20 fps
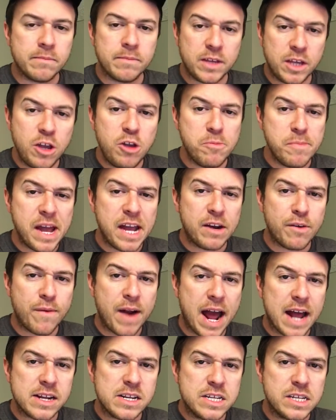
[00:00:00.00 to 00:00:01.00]
You made the
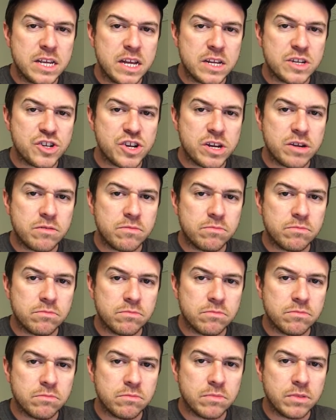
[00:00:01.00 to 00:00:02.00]
right decision.
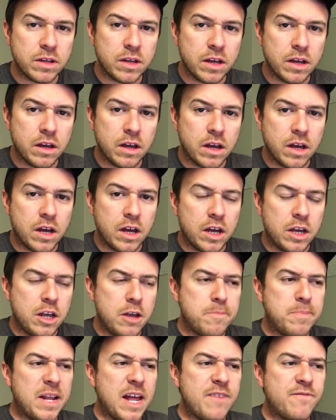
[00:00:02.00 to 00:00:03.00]
You
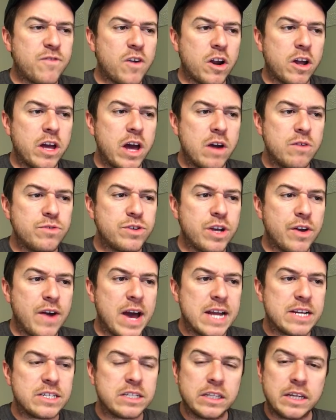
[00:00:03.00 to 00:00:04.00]
play for a coach who
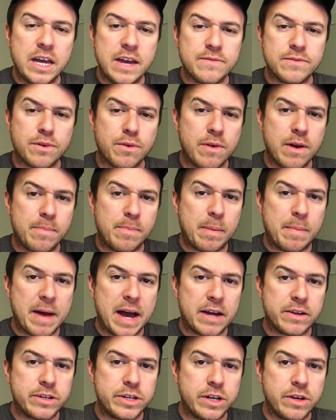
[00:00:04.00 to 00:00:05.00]
actually gives a rip
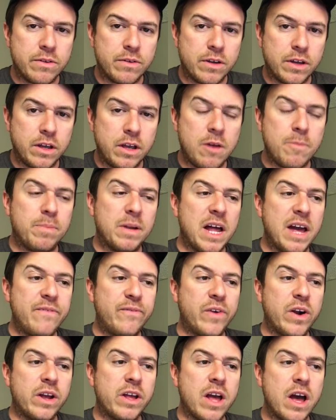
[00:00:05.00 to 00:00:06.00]
about you. You play
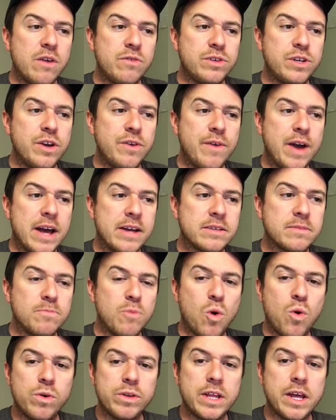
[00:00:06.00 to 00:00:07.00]
for a coach who has
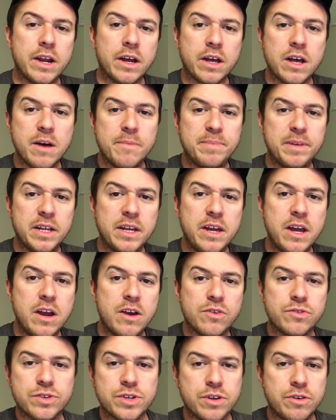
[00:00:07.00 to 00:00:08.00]
more than a couple of
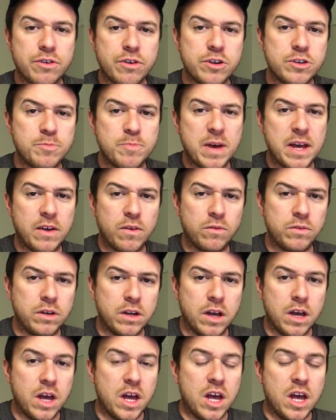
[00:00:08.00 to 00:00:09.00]
years under his belt.
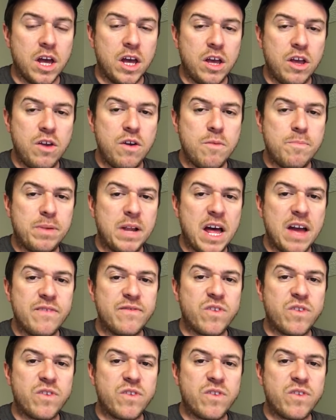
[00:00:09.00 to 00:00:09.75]
You play